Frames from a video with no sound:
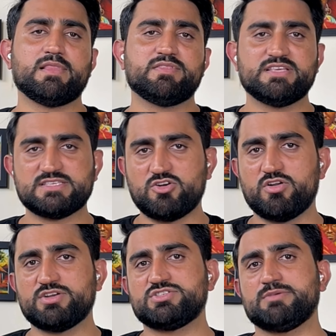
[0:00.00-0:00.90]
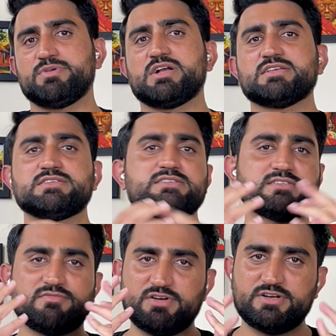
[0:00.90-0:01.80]
this scholarship, because this is
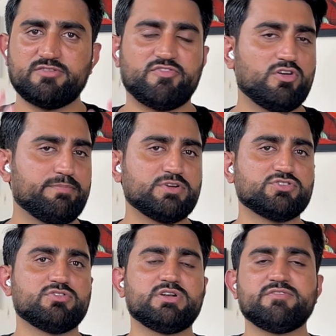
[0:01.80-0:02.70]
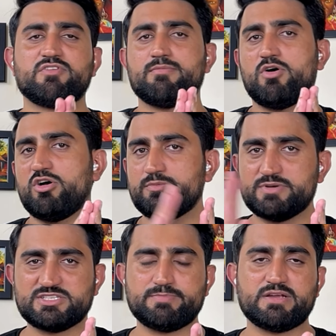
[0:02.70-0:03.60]
a wonderful opportunity from all
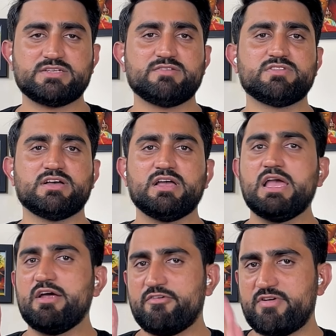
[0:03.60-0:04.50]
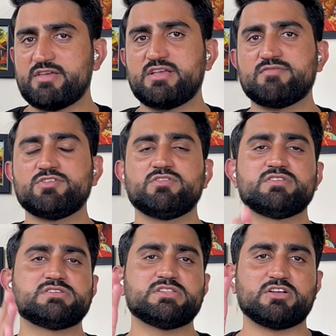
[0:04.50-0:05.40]
perspective: the ranking of the
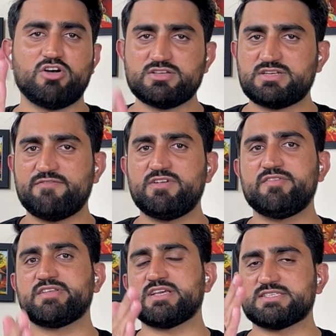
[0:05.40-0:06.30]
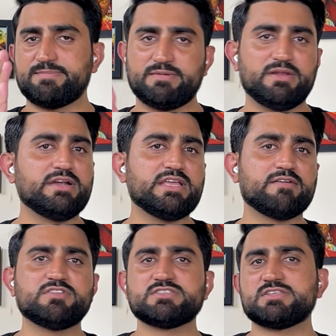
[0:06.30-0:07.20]
university, the cost of living, the acceptability
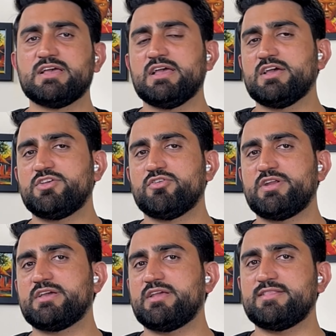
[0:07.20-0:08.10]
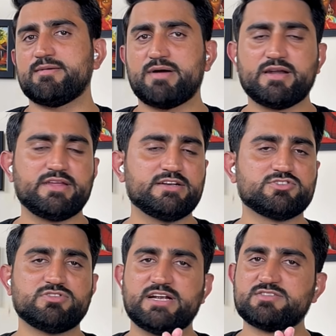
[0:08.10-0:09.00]
of this your degree in the market.
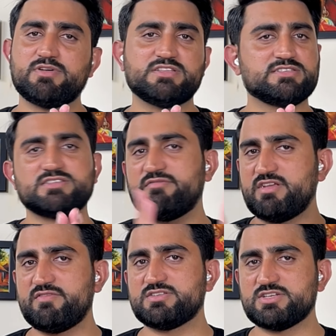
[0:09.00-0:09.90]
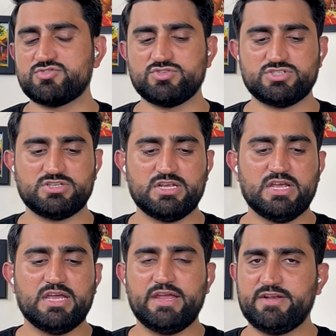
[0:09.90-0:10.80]
So that's why this is the win-win situation.
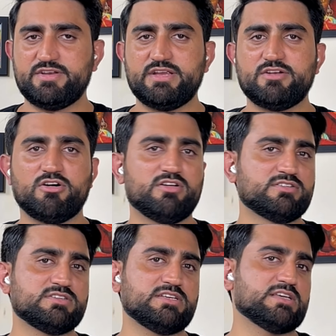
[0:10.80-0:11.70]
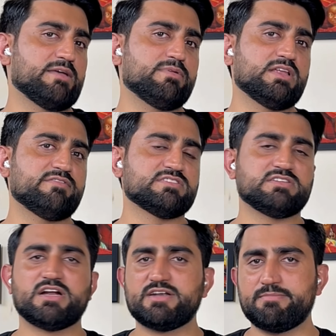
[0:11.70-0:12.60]
$80 is, I believe, is
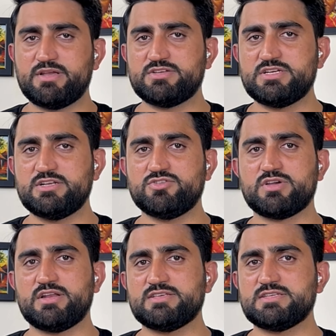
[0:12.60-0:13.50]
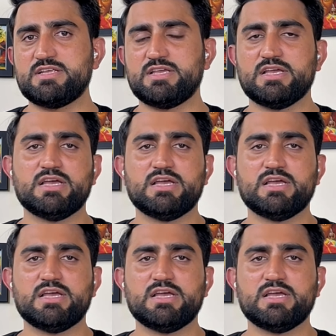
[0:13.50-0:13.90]
not a big deal. You can easily